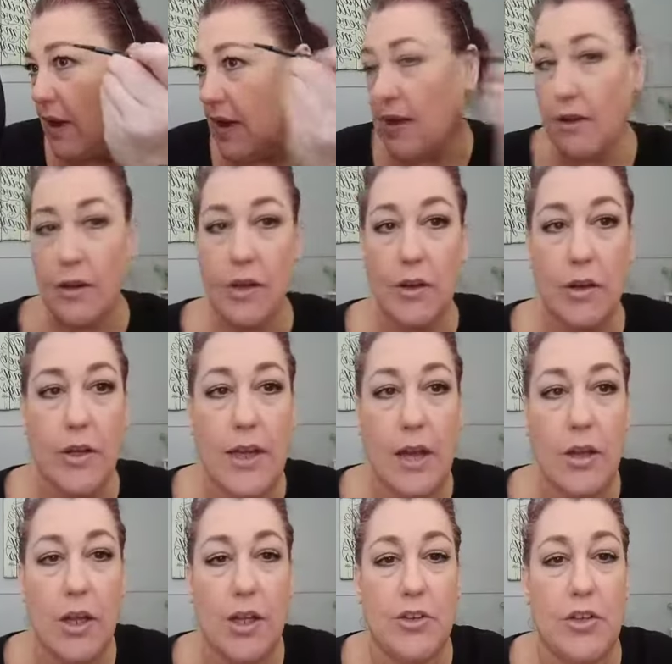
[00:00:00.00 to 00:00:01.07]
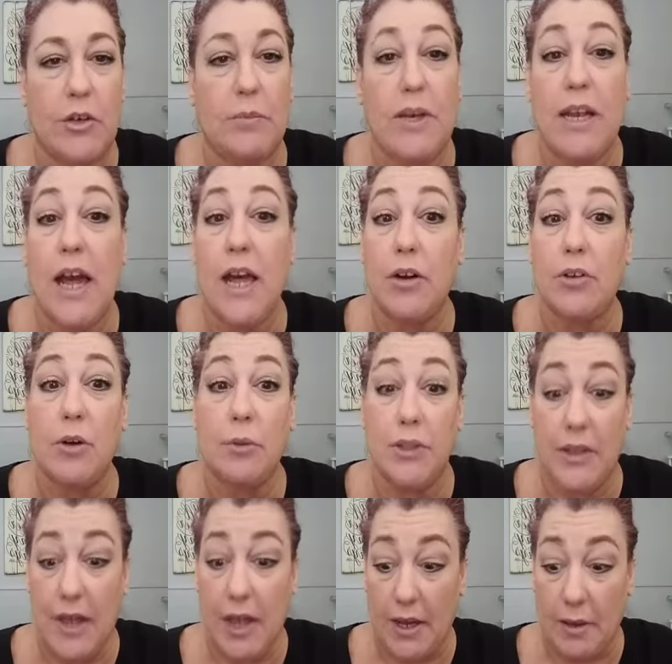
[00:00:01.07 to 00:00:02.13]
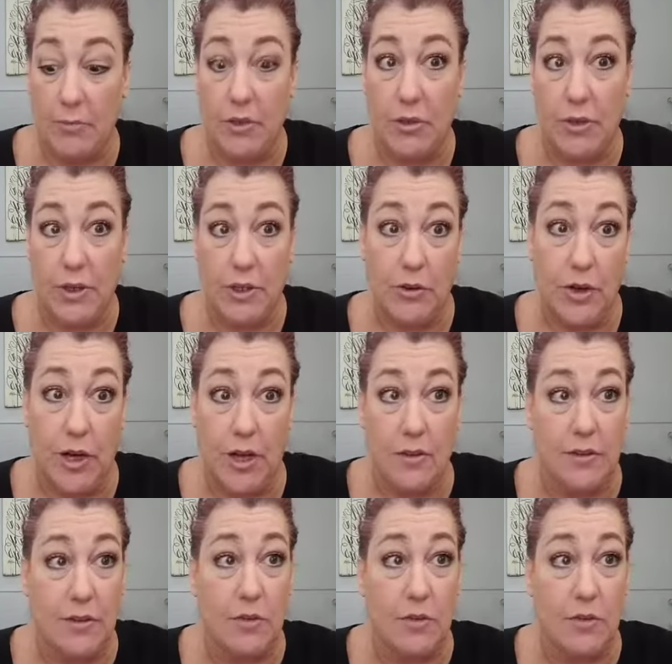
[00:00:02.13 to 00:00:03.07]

And look how long it took me, and I don't know what the heck I'm doing, you guys.